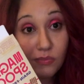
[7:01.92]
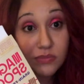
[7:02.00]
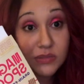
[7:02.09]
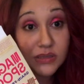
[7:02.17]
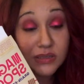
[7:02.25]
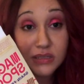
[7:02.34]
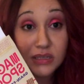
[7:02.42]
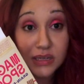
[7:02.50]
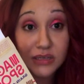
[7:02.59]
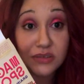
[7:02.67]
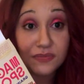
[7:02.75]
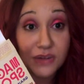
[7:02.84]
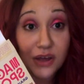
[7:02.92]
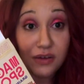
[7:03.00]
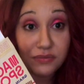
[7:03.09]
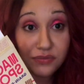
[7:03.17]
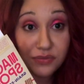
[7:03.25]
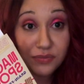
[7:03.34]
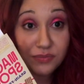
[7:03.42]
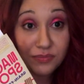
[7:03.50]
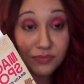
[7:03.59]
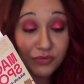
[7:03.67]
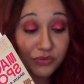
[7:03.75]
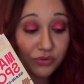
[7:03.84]
distinctive enough
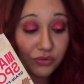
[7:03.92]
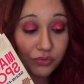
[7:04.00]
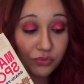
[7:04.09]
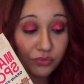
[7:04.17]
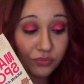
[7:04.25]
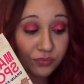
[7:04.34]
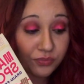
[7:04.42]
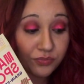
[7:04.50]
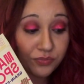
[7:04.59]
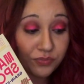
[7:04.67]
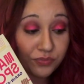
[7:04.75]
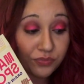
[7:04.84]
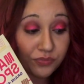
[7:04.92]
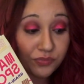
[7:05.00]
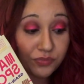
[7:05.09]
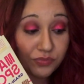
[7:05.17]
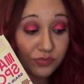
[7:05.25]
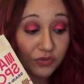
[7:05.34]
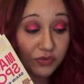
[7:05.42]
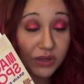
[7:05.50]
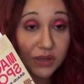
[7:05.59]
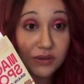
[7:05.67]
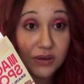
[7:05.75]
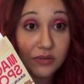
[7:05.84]
to
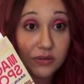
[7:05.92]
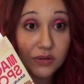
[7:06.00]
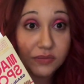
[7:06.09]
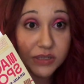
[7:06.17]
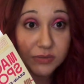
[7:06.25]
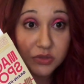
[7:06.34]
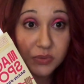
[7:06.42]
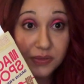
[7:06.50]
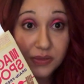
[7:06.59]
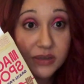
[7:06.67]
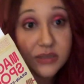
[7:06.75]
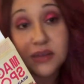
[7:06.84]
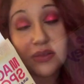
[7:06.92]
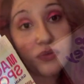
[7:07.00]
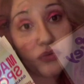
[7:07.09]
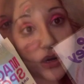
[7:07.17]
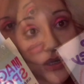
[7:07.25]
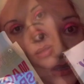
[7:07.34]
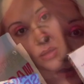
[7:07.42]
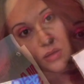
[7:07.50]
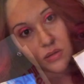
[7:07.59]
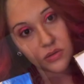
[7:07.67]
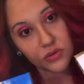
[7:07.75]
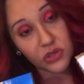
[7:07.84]
really tell the difference between this and the frosted.
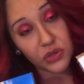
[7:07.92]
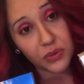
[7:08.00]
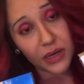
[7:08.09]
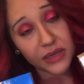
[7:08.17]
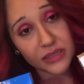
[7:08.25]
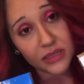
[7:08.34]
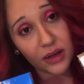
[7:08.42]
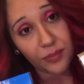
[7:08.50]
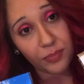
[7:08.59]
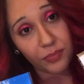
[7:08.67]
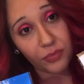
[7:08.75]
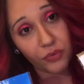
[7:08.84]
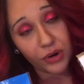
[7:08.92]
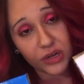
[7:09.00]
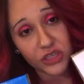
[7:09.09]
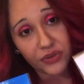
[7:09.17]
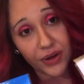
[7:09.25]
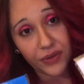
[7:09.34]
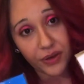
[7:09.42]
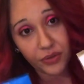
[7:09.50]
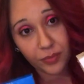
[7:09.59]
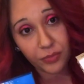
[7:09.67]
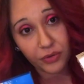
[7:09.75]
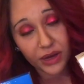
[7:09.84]
So next up, we're going to try the
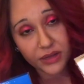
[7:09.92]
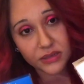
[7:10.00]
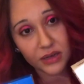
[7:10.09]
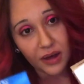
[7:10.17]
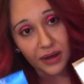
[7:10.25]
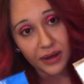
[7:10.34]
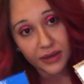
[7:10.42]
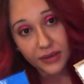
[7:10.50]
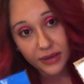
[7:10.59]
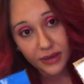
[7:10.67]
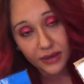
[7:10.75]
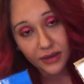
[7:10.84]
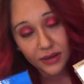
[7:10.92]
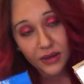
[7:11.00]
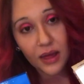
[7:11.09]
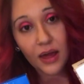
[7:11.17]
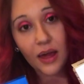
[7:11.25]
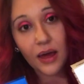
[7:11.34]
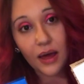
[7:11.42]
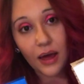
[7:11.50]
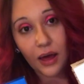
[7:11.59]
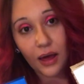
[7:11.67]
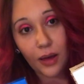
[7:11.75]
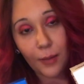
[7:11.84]
other brand, High Key.
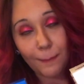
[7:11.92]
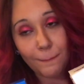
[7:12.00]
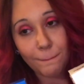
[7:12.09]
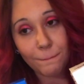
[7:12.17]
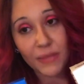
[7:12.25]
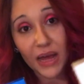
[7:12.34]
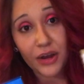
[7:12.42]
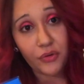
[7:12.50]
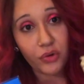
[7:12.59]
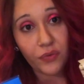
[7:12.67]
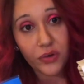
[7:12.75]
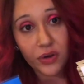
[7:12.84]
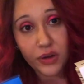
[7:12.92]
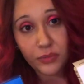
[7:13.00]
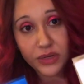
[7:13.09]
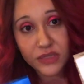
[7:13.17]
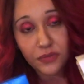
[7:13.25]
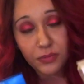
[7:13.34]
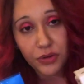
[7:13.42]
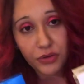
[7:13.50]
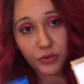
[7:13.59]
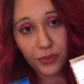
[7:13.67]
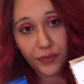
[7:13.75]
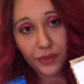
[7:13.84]
I don't know if anyone's
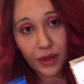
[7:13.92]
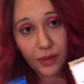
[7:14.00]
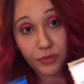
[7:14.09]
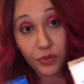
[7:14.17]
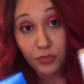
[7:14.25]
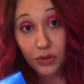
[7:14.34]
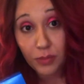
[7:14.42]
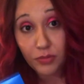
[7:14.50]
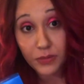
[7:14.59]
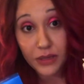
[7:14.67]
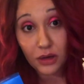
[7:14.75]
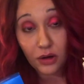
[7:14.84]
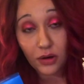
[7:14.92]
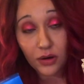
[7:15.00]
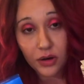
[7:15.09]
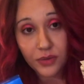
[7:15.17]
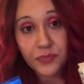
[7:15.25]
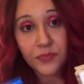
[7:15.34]
familiar with them. You probably are.